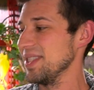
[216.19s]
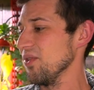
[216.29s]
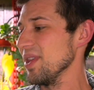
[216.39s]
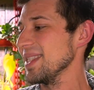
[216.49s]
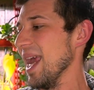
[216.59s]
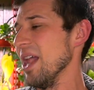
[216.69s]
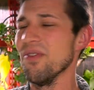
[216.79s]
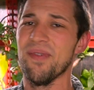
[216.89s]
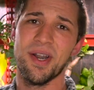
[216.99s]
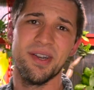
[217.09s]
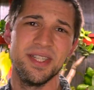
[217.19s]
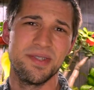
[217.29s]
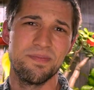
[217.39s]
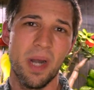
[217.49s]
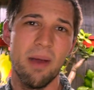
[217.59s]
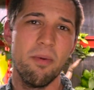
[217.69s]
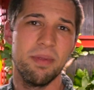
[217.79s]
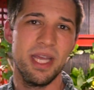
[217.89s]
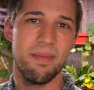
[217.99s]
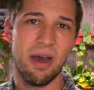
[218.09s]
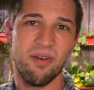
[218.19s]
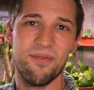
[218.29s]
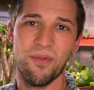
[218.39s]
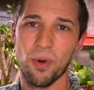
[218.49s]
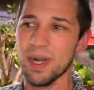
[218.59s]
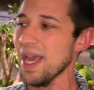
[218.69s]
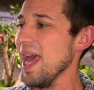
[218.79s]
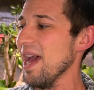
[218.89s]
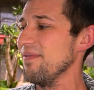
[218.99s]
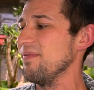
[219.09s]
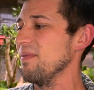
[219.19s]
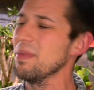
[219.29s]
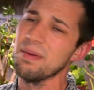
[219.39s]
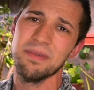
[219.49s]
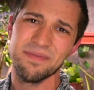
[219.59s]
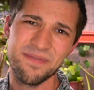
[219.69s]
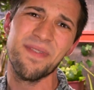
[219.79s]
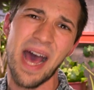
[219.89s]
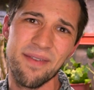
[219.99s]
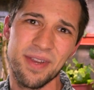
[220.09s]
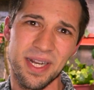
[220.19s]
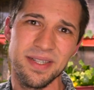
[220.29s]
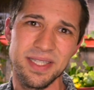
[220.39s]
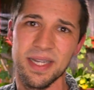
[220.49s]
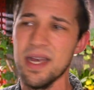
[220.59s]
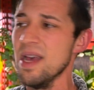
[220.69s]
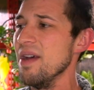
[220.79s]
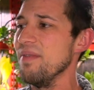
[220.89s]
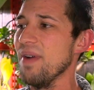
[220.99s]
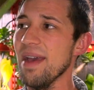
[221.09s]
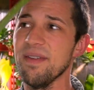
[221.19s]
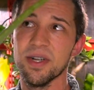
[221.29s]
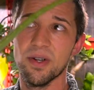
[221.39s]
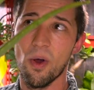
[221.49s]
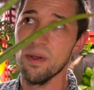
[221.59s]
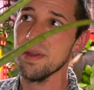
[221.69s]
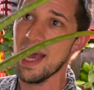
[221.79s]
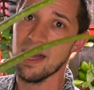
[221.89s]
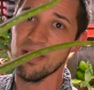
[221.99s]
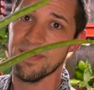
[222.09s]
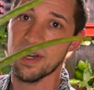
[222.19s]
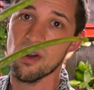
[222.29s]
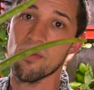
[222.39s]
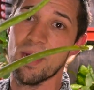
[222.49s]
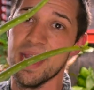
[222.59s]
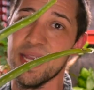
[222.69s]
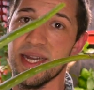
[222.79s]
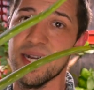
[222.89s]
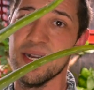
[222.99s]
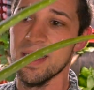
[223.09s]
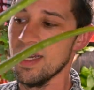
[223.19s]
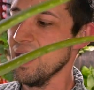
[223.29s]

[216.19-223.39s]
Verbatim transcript: So this aloe vera is probably about four and a half, five years. Five-year-old aloe vera right here.